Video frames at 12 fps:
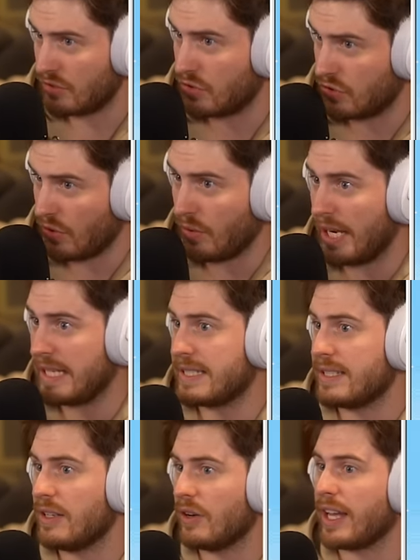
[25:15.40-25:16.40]
So
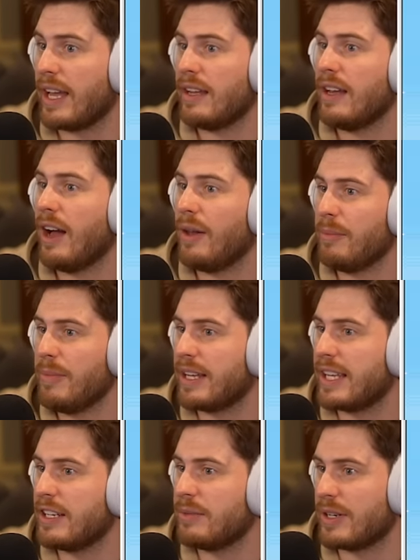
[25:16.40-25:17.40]
let's, okay, I'll
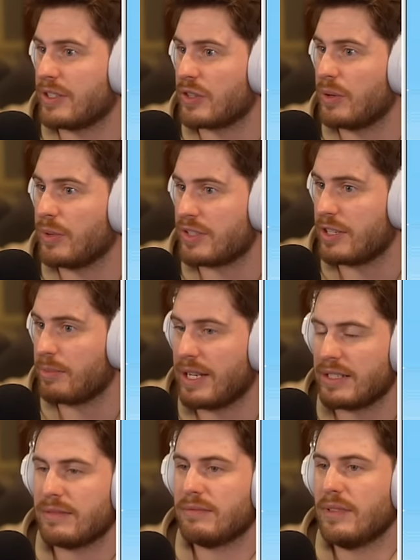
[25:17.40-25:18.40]
admit Kingdom Hearts 3 wasn't their
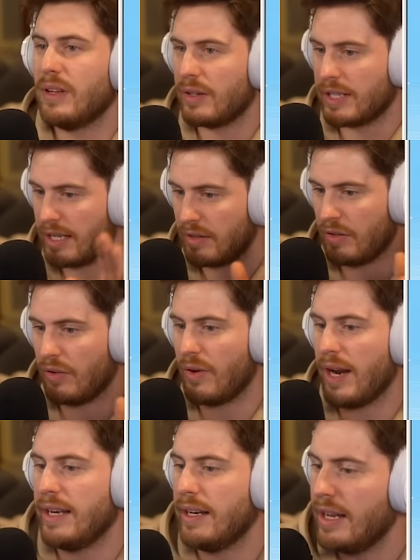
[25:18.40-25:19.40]
best. Okay,
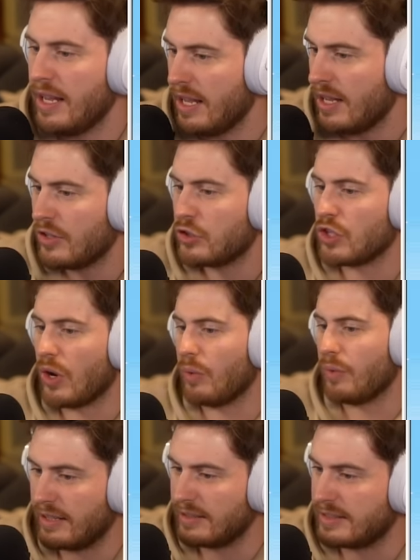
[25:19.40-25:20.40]
right.
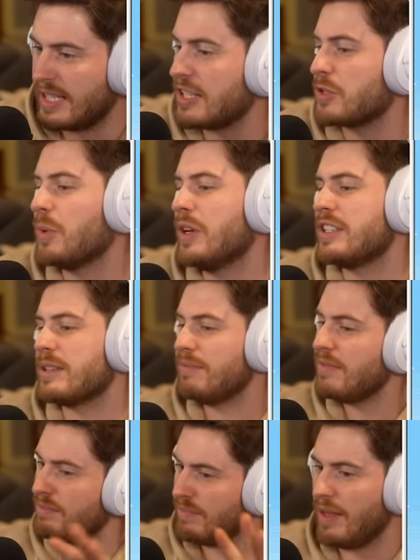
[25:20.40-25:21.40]
So this one is a
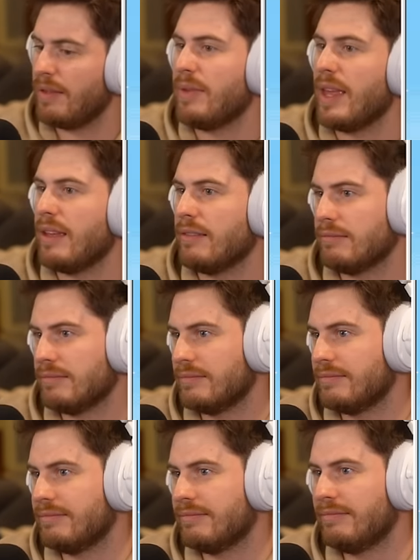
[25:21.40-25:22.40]
meh meh.
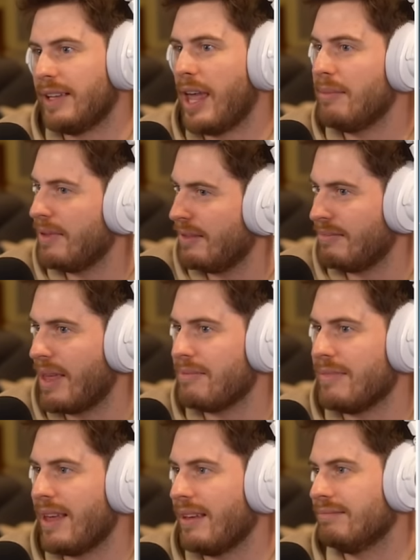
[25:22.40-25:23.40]
Meh
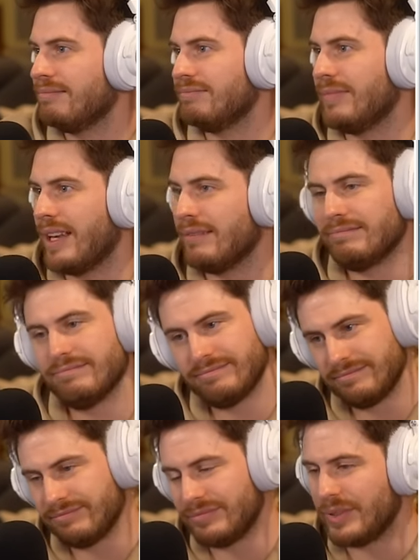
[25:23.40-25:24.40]
meh meh meh
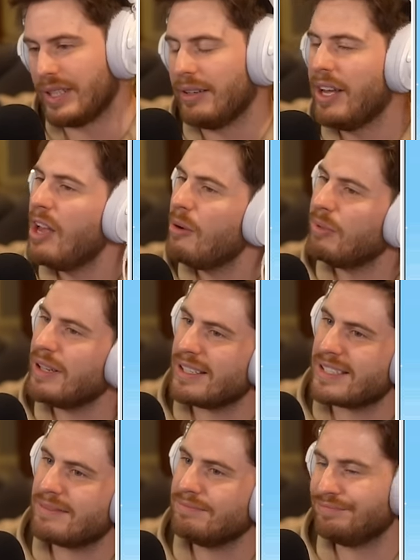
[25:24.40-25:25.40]
meh. But
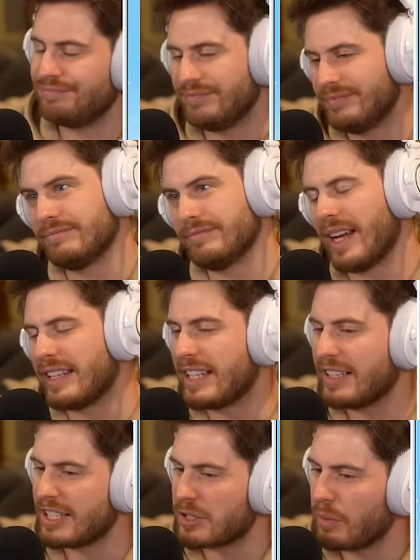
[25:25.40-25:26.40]
I, mm, I
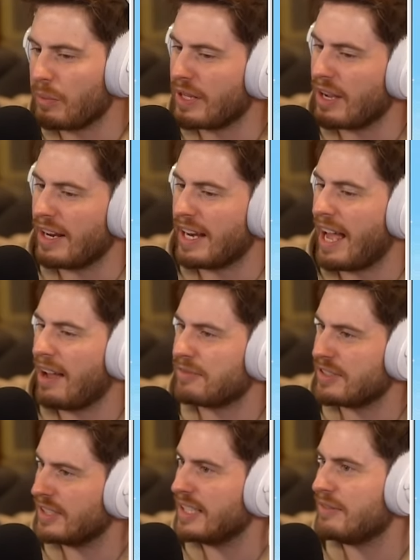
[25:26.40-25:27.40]
think this one we kind of
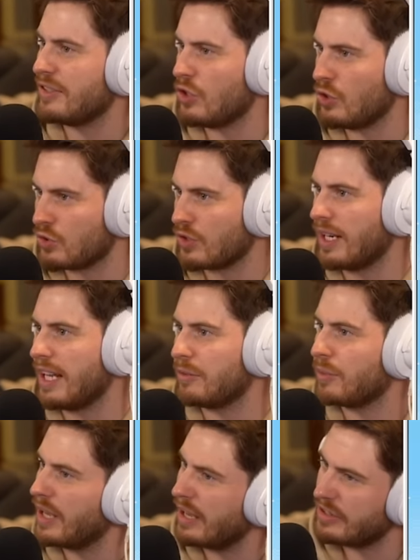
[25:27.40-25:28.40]
have to leave in neutral
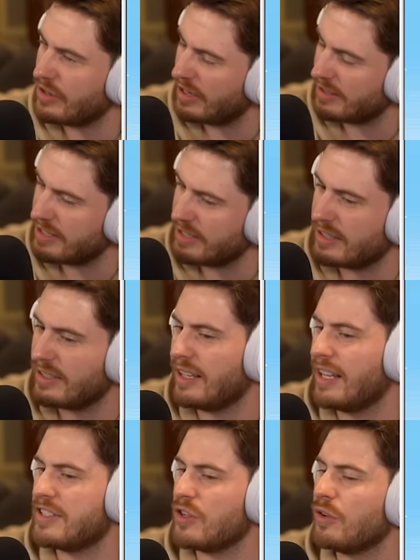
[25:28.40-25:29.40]
land. We, I, I think
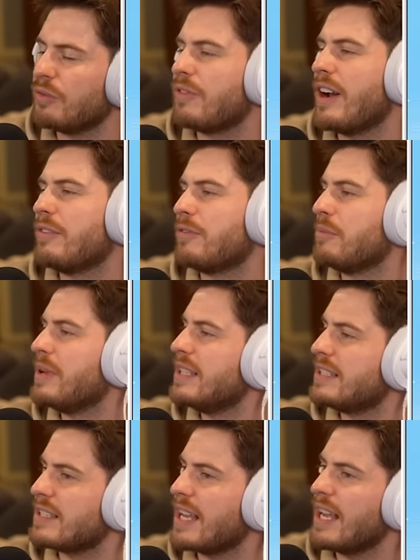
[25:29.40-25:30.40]
it's unfair for
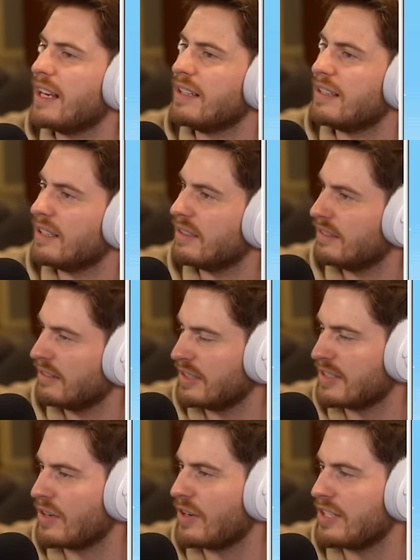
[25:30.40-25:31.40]
me to say anything,
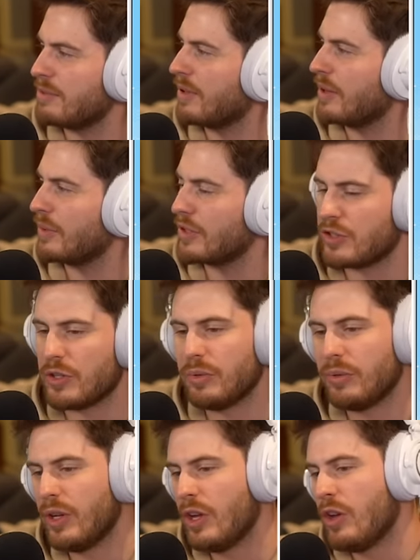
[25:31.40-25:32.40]
considering I didn't play one or two.